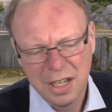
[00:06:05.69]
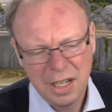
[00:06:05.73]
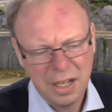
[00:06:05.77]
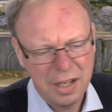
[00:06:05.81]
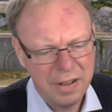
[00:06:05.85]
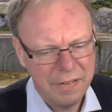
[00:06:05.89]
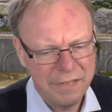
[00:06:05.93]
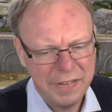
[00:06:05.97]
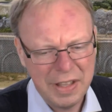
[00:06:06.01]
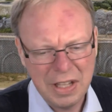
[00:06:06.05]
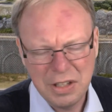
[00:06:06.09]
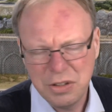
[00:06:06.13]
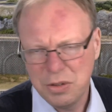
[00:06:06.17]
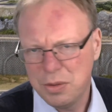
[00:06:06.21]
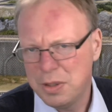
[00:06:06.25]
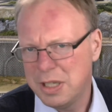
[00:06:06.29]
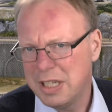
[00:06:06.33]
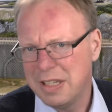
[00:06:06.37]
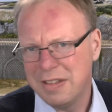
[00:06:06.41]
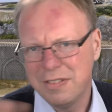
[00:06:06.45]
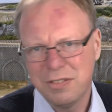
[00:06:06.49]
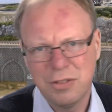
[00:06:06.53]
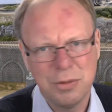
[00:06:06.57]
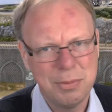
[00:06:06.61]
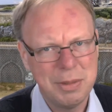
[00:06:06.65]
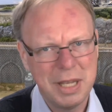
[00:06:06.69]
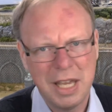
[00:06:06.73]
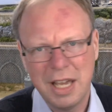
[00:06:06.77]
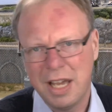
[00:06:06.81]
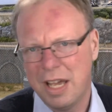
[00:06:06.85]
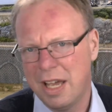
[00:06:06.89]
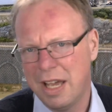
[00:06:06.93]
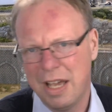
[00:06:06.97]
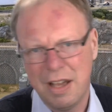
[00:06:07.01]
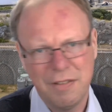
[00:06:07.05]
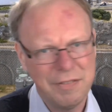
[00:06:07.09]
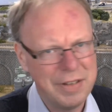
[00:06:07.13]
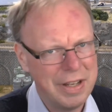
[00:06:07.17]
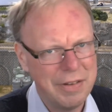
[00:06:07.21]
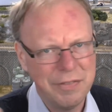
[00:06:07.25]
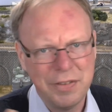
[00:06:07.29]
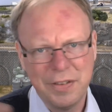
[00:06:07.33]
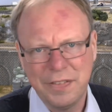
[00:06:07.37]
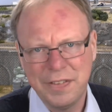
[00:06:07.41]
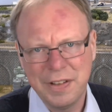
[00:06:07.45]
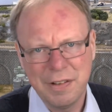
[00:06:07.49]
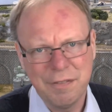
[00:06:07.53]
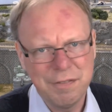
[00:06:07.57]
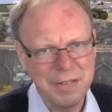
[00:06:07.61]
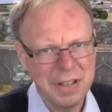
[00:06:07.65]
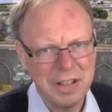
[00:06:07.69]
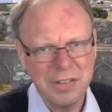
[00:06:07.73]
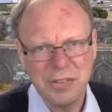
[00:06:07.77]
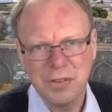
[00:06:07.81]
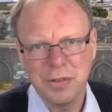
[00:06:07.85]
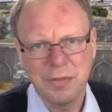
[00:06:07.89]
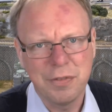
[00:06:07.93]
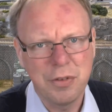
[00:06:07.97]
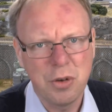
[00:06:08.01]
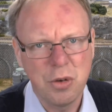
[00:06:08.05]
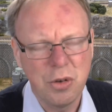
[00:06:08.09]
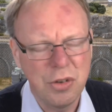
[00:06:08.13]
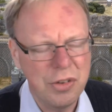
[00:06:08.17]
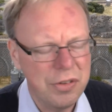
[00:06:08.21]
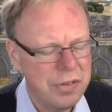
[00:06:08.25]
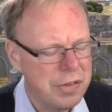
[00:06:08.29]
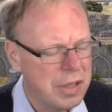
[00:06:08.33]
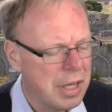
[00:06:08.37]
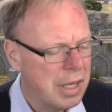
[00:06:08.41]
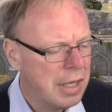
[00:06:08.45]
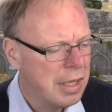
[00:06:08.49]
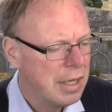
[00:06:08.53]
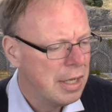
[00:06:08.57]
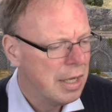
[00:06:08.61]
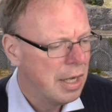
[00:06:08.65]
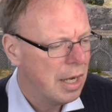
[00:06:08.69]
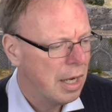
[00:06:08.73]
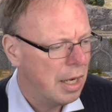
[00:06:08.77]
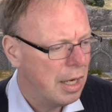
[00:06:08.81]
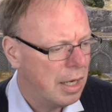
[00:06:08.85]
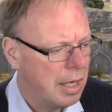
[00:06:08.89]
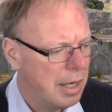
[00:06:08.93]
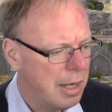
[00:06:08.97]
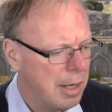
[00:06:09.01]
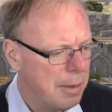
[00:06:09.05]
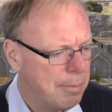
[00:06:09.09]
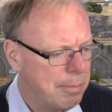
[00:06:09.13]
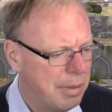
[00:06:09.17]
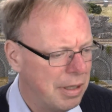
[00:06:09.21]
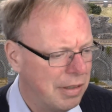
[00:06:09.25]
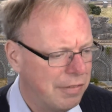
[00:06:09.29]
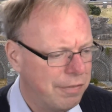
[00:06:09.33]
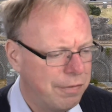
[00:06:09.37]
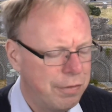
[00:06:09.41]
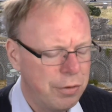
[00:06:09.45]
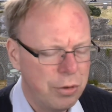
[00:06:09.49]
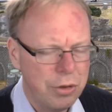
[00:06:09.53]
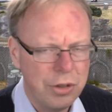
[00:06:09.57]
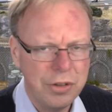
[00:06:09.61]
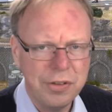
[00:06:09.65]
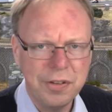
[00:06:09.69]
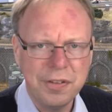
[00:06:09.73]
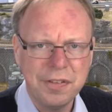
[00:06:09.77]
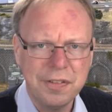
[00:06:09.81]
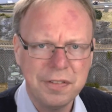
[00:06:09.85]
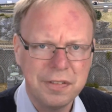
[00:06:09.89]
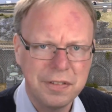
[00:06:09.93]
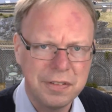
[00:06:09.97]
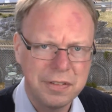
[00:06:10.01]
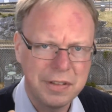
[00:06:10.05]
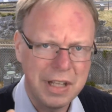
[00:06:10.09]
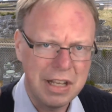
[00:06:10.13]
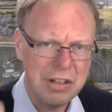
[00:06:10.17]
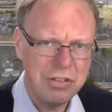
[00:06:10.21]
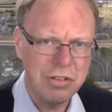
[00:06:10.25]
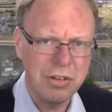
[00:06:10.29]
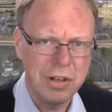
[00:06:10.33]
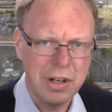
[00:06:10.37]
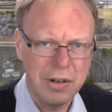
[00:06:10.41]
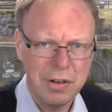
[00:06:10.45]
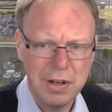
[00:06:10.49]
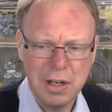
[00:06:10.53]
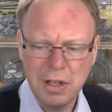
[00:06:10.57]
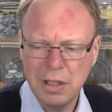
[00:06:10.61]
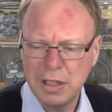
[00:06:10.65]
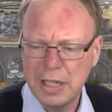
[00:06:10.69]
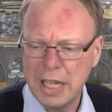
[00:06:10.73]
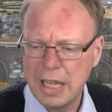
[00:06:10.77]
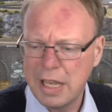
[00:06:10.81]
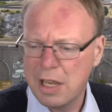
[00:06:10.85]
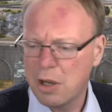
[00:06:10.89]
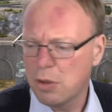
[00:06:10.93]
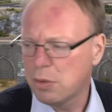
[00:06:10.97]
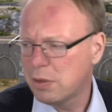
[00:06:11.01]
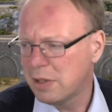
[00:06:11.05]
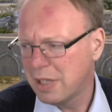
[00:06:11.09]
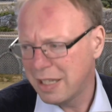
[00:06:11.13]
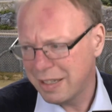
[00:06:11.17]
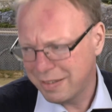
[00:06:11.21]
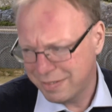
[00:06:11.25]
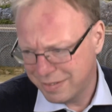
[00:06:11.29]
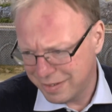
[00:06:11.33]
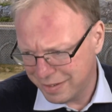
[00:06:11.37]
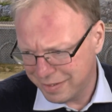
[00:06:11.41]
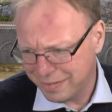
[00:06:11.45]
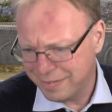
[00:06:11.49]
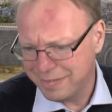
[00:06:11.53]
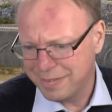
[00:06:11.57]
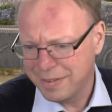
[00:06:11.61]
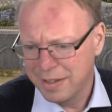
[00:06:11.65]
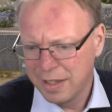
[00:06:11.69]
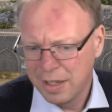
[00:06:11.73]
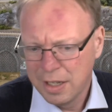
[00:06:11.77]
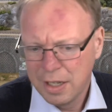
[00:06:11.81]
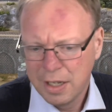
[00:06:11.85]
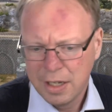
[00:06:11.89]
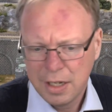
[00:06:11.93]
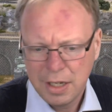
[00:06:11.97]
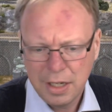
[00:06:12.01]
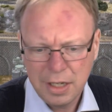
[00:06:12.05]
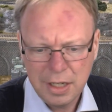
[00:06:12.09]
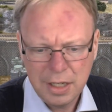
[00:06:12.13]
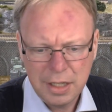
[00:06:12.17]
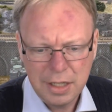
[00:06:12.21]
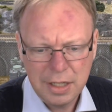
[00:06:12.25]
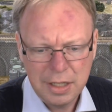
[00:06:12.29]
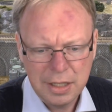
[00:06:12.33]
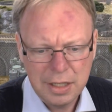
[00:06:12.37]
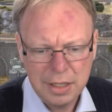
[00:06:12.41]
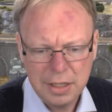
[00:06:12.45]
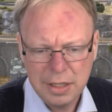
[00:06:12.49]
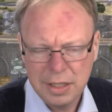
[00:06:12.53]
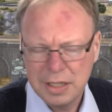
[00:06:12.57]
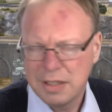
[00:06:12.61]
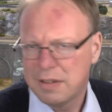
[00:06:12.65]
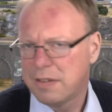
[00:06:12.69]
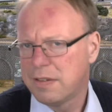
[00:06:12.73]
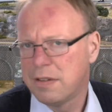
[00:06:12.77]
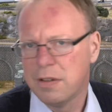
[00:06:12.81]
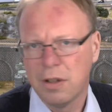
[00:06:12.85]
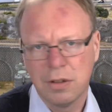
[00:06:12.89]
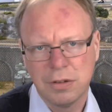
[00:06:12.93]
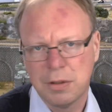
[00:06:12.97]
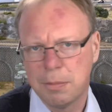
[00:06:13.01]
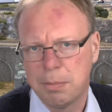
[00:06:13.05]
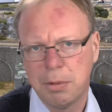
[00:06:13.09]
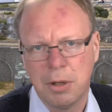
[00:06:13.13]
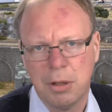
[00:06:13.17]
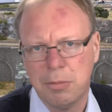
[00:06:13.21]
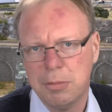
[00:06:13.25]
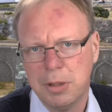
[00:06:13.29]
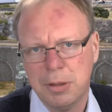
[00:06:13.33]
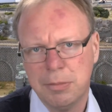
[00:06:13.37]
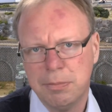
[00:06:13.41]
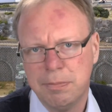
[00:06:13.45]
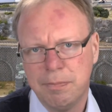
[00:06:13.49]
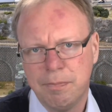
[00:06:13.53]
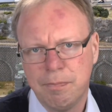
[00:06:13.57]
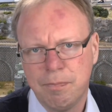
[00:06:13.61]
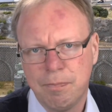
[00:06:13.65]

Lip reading: Then you need to have everything fixed, of course. But for a stationary layout like this, it's not a problem.